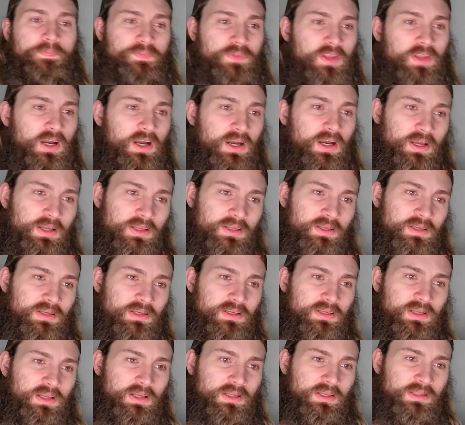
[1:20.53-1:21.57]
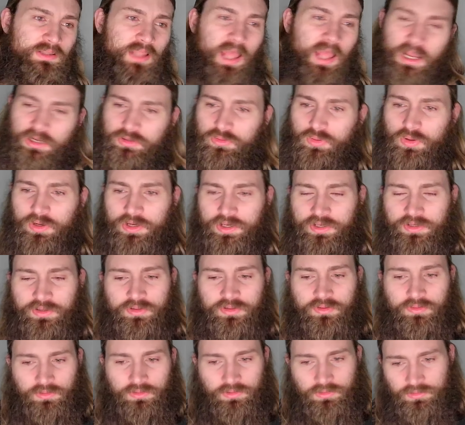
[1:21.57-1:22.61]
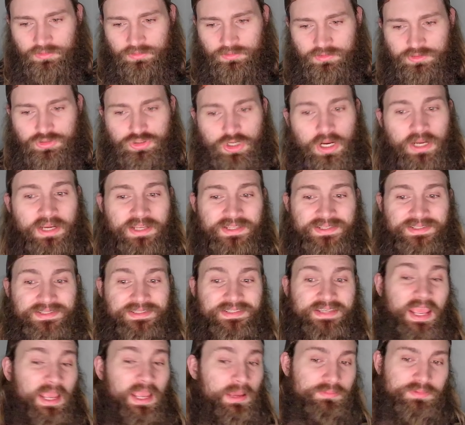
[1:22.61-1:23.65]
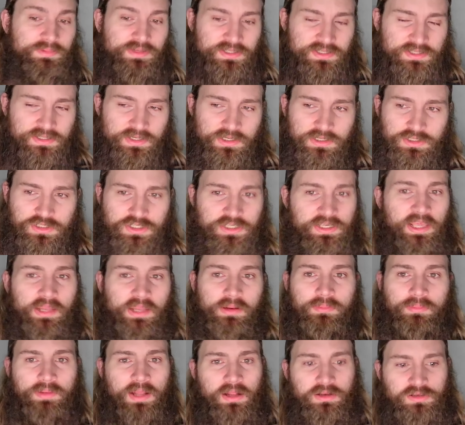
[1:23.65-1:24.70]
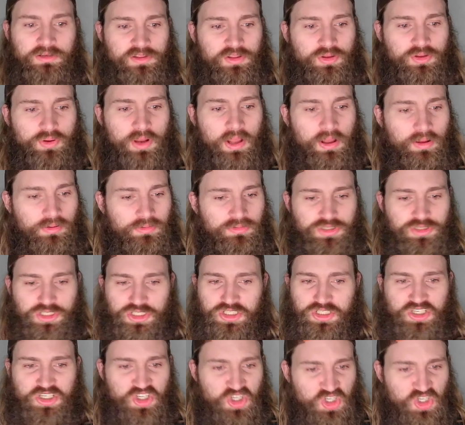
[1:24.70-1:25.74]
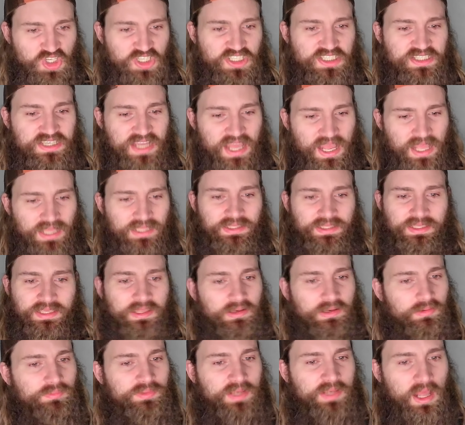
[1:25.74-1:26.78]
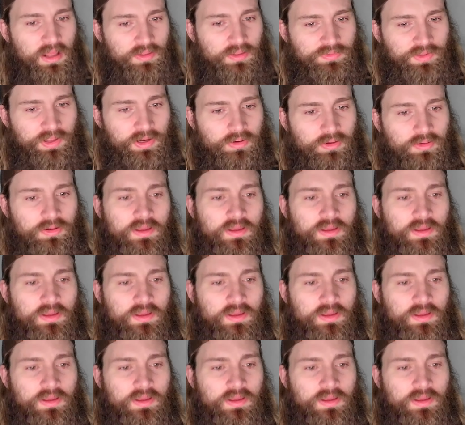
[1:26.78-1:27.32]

Loughran tried his damnedest to get him down to the ground. Just could not get him down there.